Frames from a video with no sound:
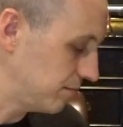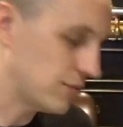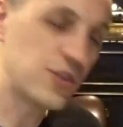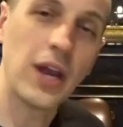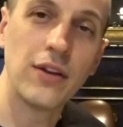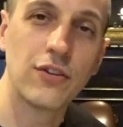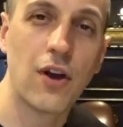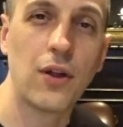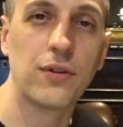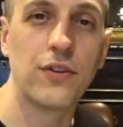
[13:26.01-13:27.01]
change
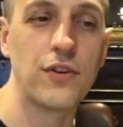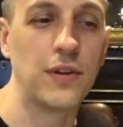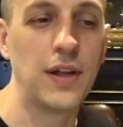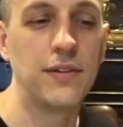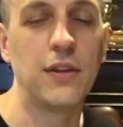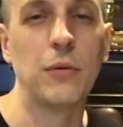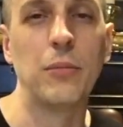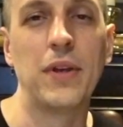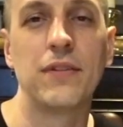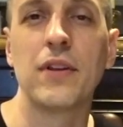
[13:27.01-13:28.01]
colors on your lightsaber
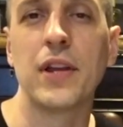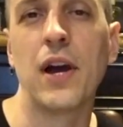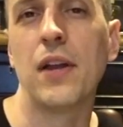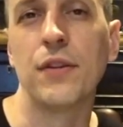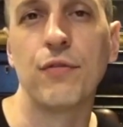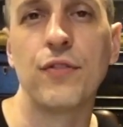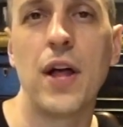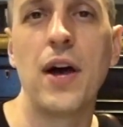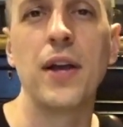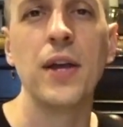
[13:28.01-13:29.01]
basically on the
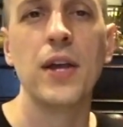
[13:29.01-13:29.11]
fly.